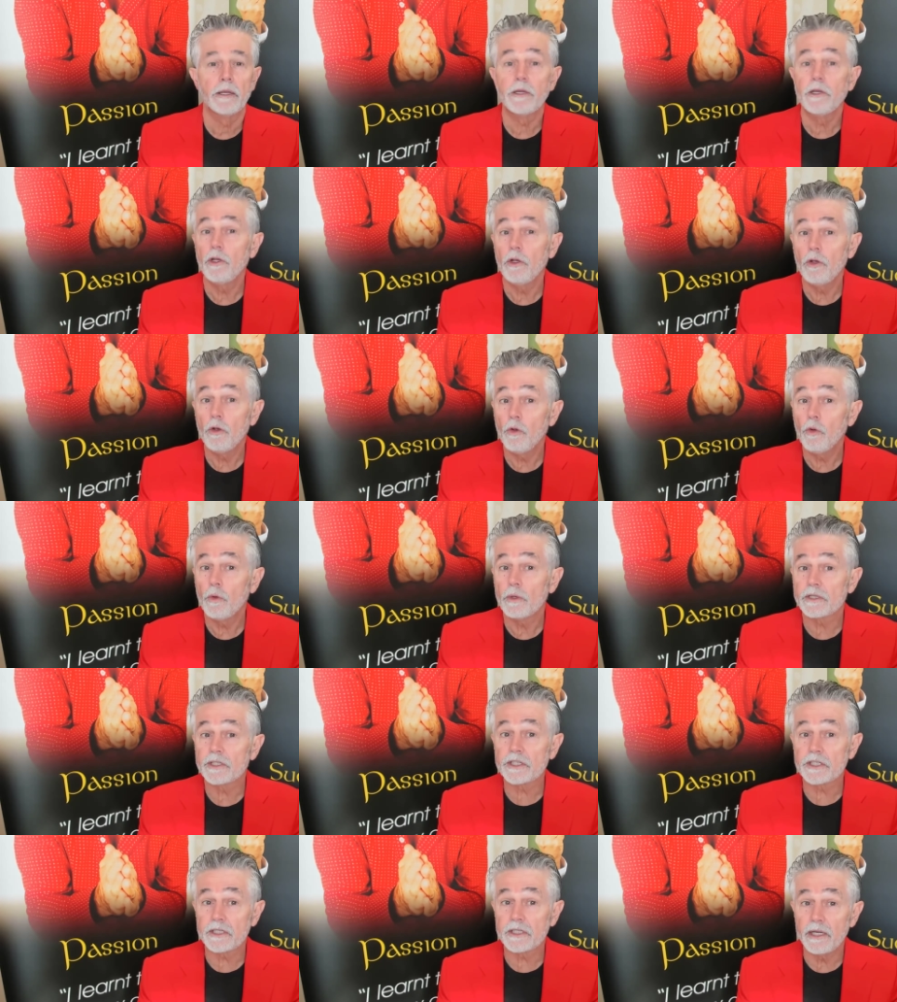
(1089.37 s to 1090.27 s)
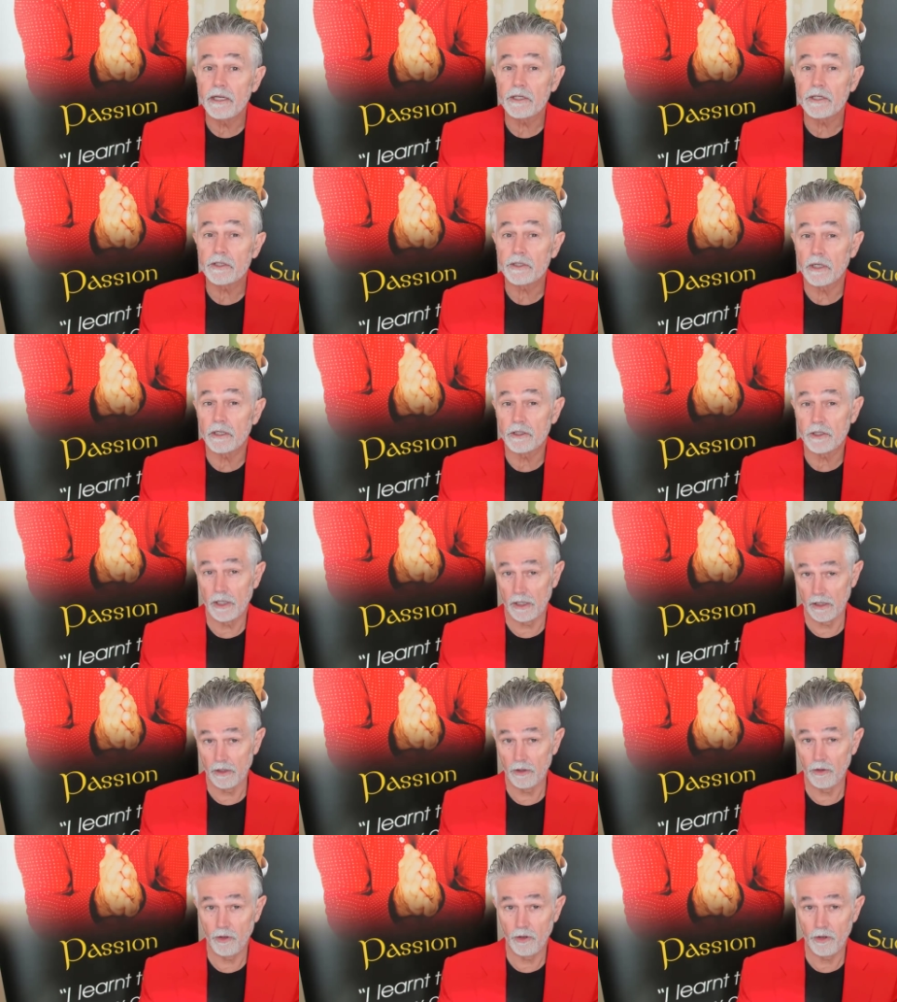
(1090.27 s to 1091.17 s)
You cease to
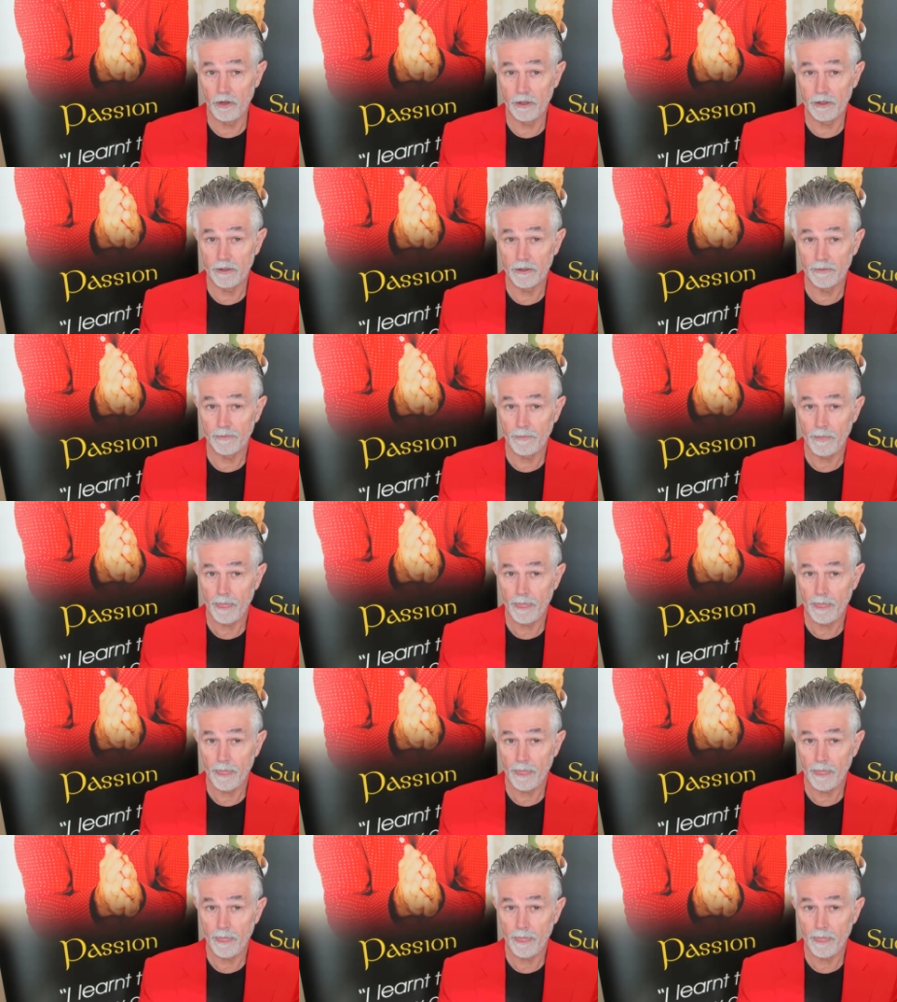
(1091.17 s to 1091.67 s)
learn.